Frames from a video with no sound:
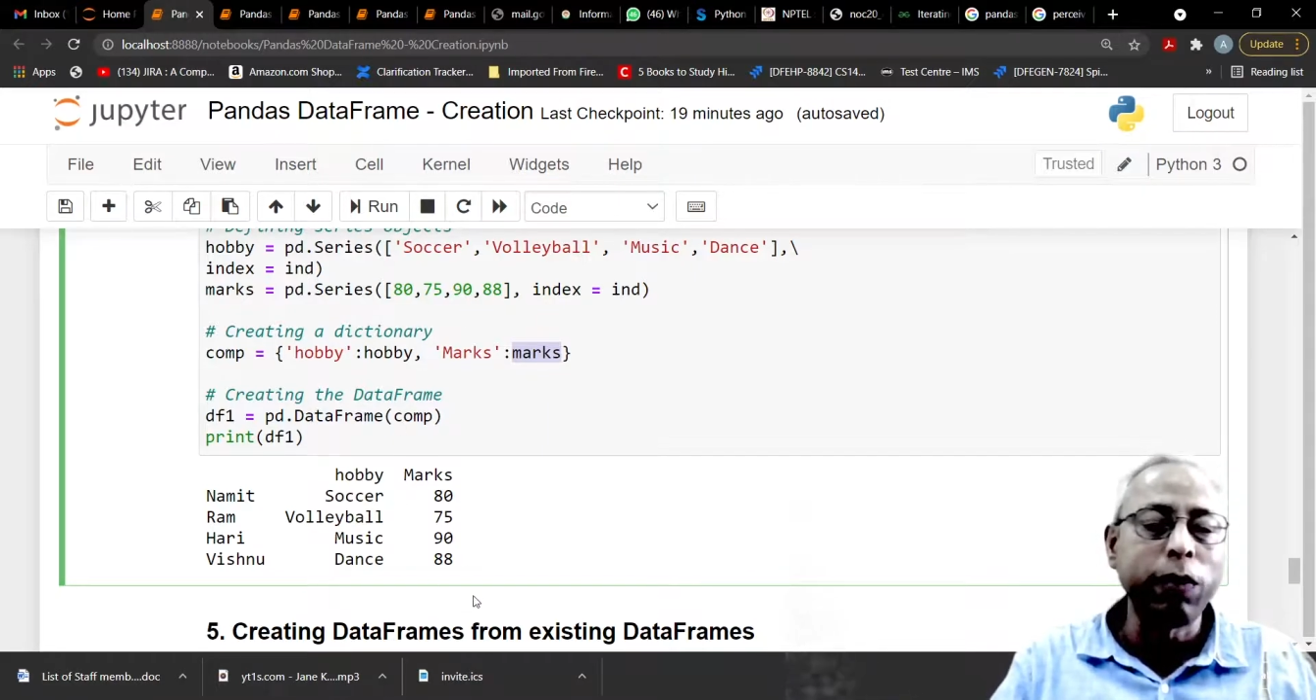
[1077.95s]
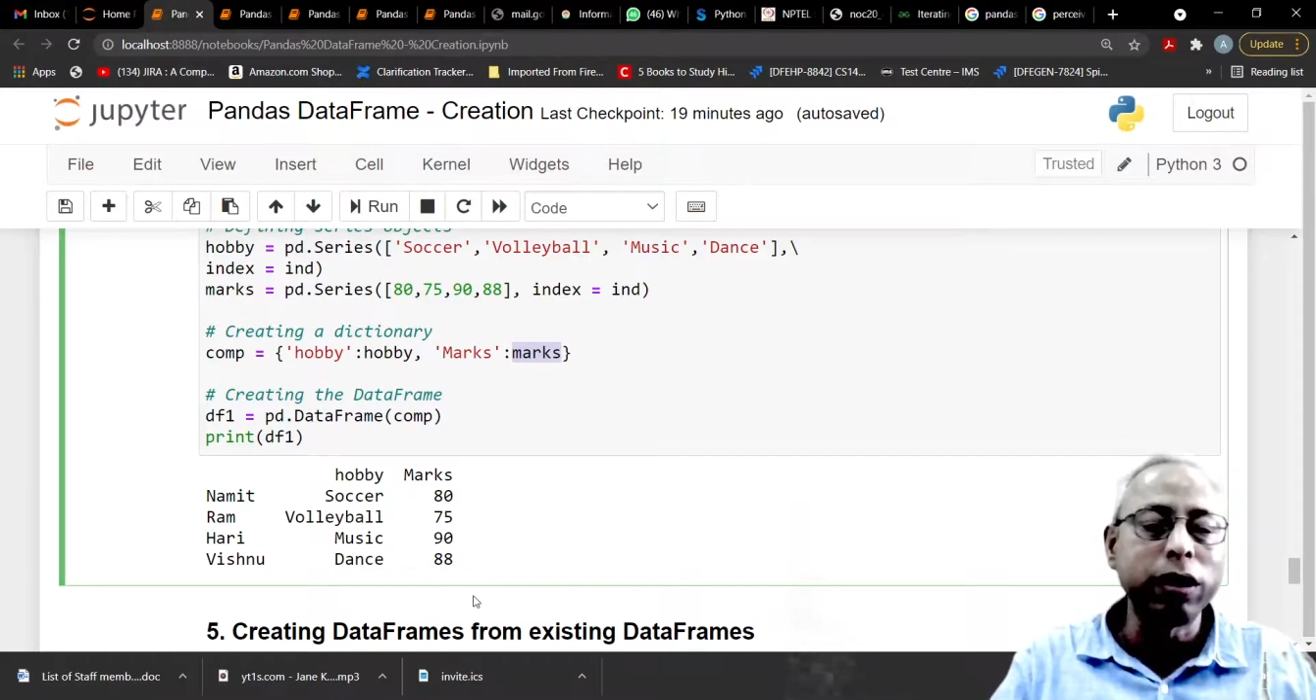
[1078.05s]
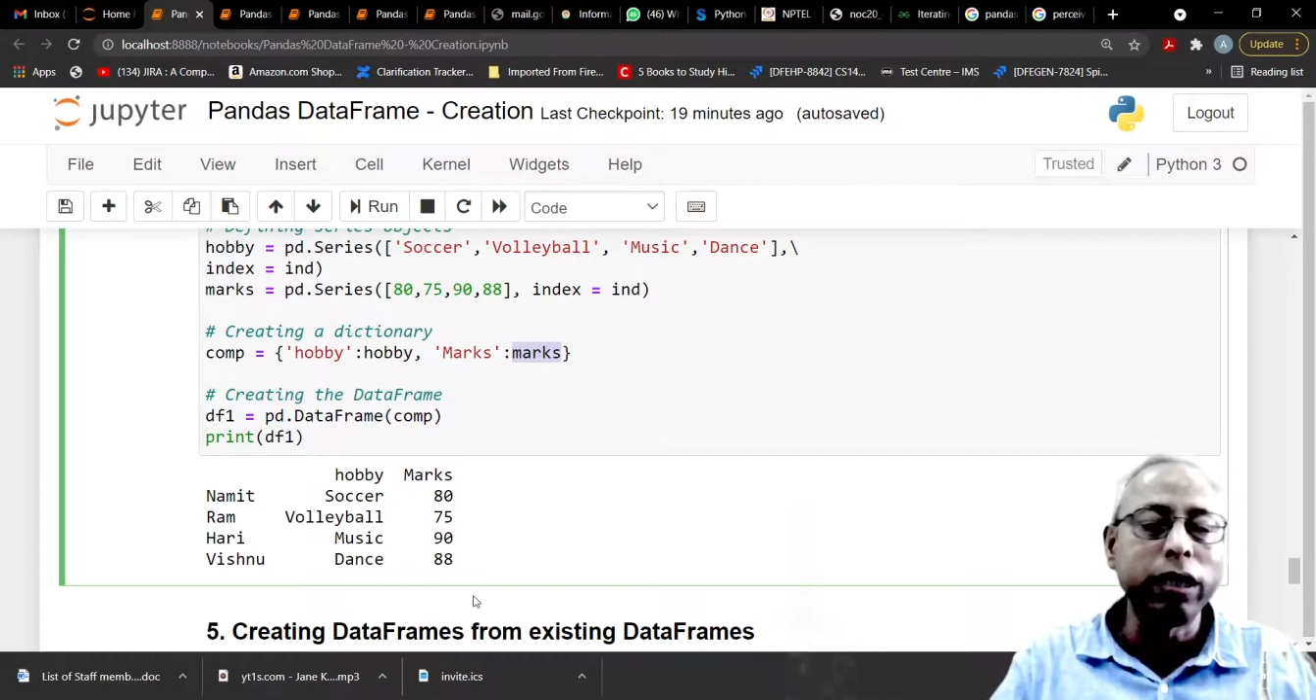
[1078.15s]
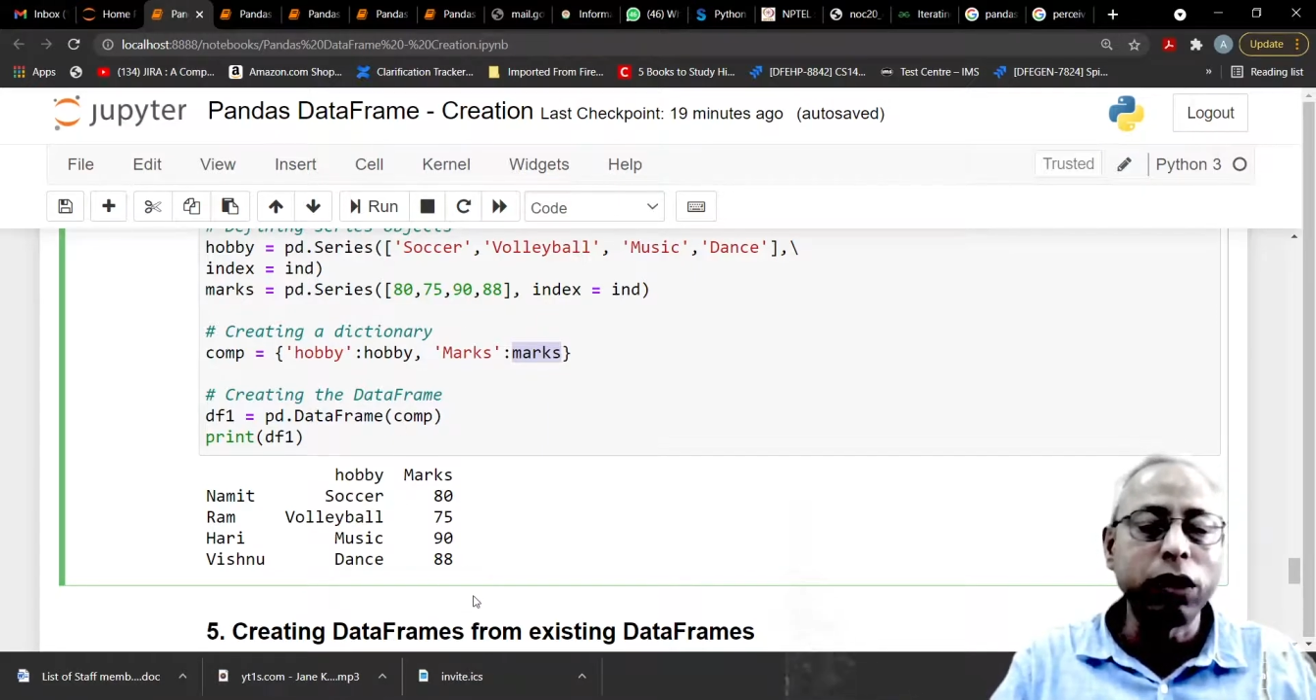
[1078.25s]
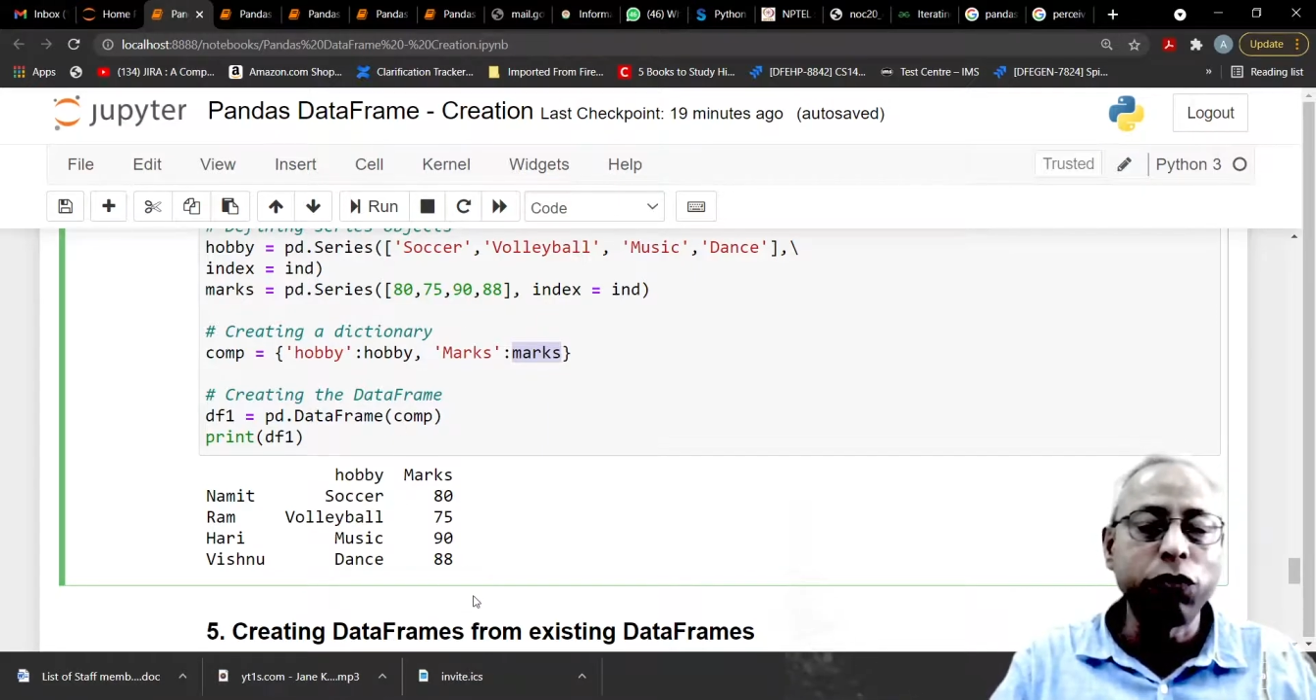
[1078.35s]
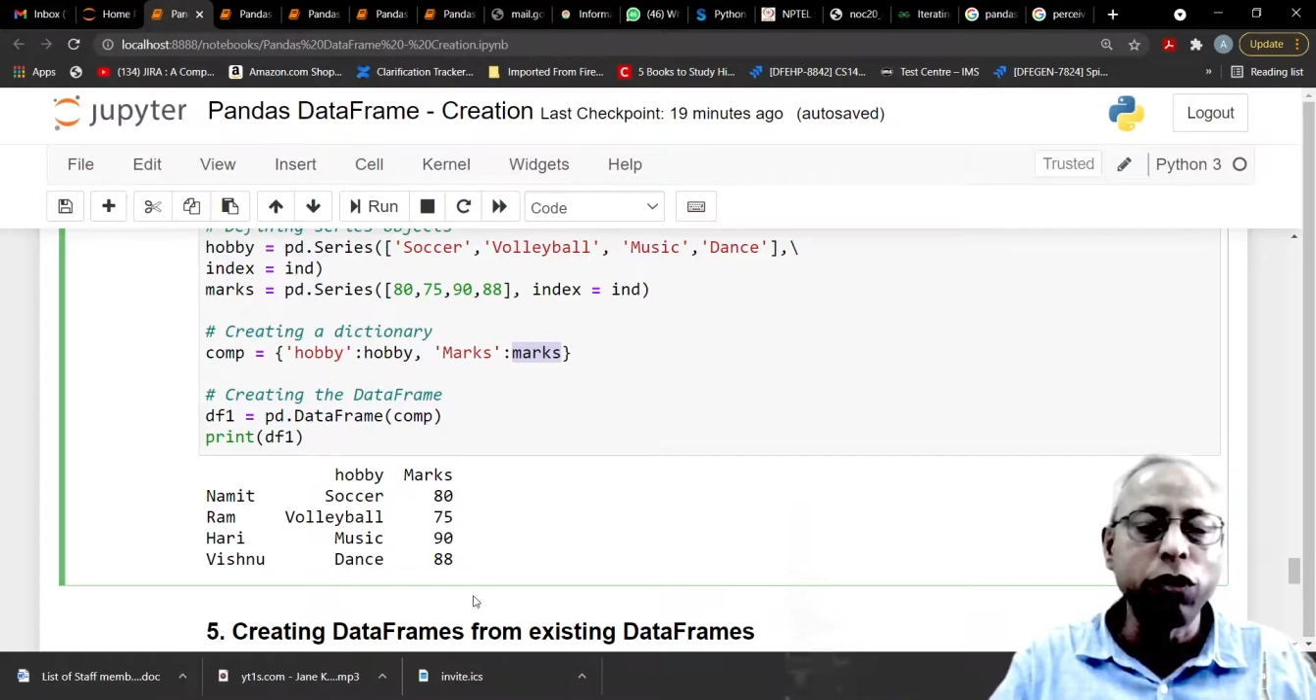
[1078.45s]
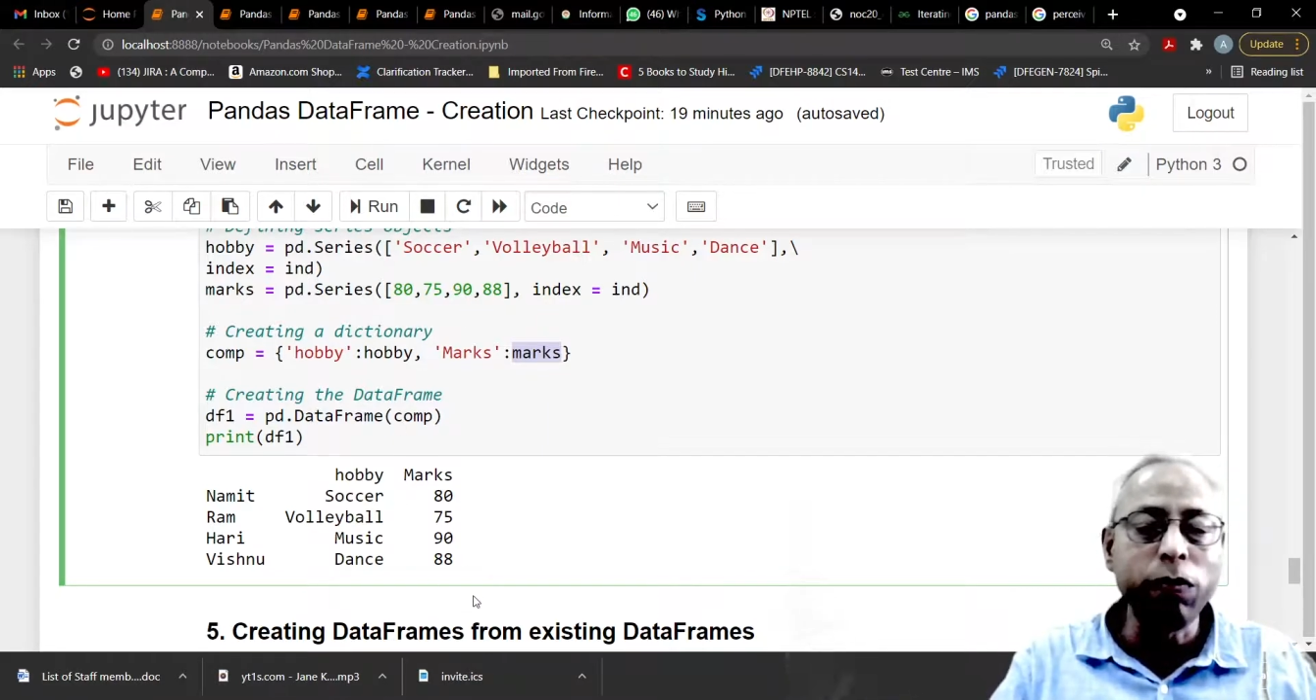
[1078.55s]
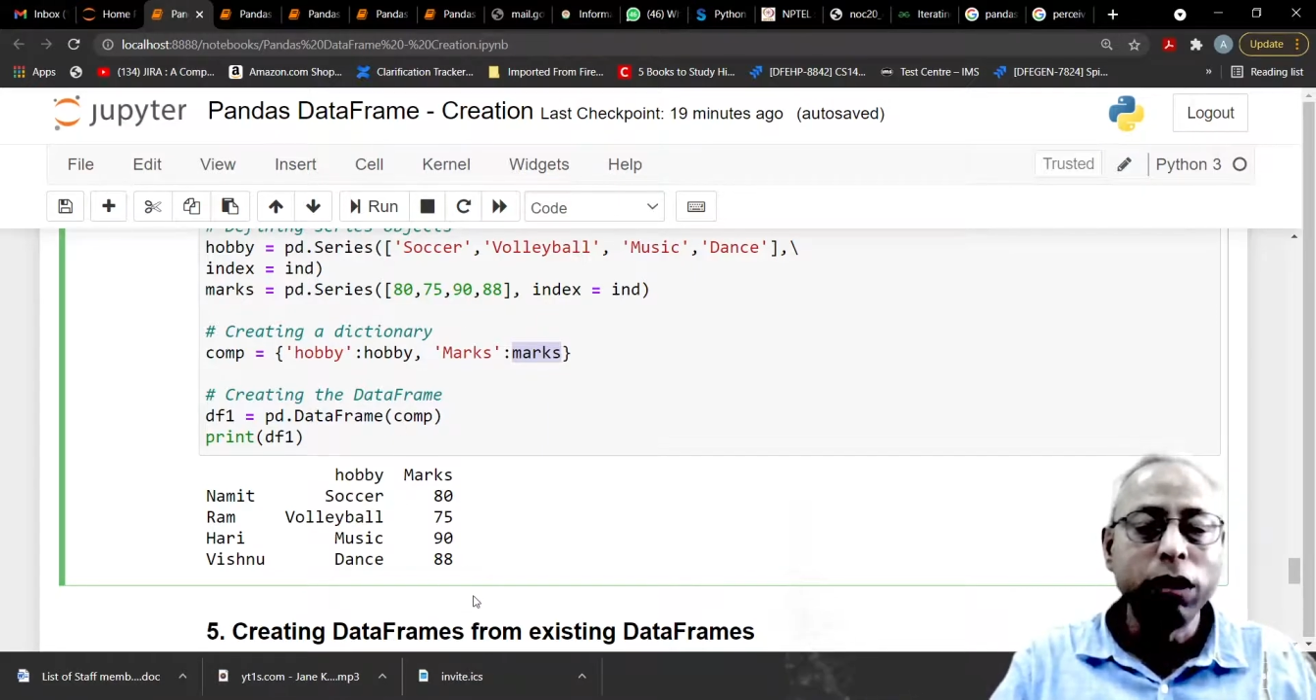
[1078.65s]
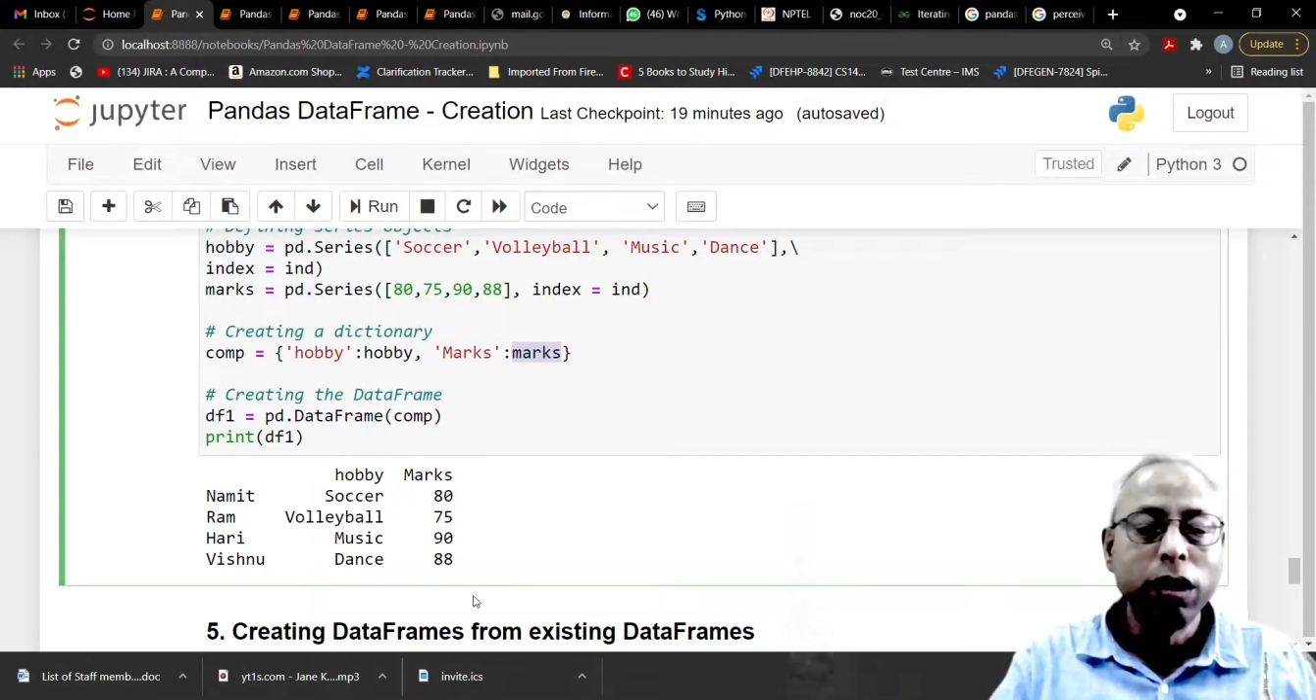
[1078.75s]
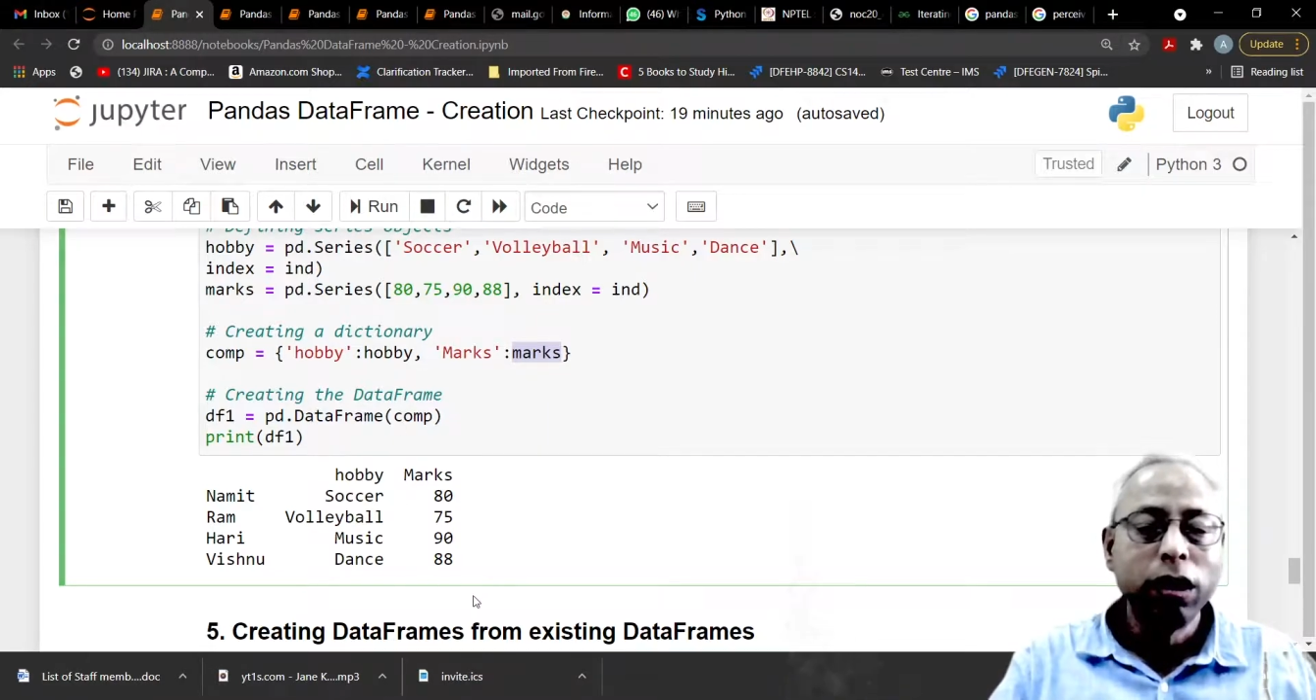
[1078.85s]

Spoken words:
the data from